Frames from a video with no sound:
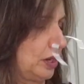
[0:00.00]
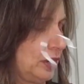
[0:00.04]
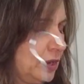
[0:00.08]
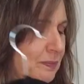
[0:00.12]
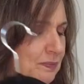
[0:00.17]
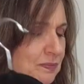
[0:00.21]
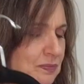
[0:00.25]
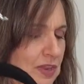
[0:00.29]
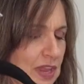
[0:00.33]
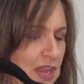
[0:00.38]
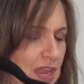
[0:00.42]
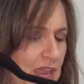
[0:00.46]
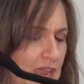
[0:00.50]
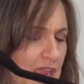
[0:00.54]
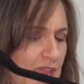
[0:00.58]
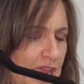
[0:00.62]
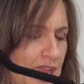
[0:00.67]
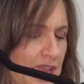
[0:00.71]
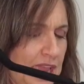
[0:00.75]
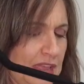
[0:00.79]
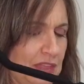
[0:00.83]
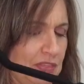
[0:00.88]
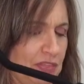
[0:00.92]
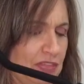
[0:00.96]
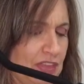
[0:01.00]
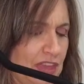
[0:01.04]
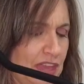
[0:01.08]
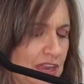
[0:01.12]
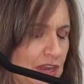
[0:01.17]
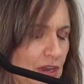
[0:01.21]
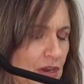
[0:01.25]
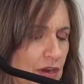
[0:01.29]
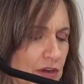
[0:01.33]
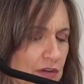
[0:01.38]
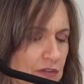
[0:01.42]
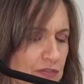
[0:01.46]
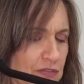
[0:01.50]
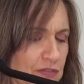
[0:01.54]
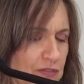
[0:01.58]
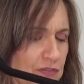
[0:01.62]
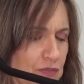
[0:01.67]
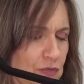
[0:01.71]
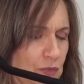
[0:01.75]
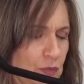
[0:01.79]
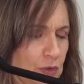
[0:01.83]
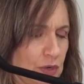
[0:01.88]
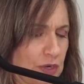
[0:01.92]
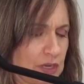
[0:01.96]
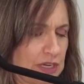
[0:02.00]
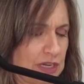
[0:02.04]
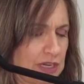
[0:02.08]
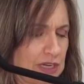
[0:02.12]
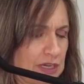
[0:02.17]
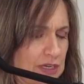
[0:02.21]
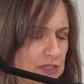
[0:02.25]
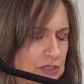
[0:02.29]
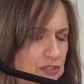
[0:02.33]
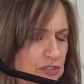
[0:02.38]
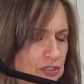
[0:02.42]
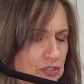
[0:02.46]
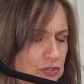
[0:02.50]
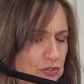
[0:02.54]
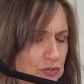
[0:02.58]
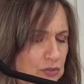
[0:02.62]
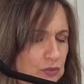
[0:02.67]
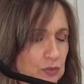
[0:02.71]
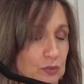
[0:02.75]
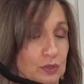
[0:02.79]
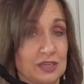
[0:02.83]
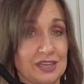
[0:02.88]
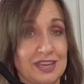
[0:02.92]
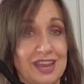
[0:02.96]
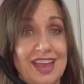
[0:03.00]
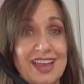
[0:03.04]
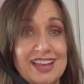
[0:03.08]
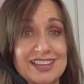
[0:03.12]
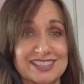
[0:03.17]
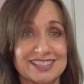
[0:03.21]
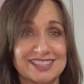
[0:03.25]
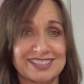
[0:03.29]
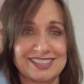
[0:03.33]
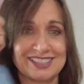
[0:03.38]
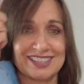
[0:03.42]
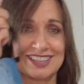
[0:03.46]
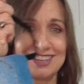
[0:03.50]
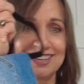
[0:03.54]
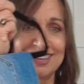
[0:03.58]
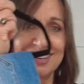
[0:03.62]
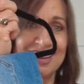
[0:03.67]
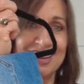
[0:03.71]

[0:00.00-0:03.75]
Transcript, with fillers: on, and they are 42. Yes,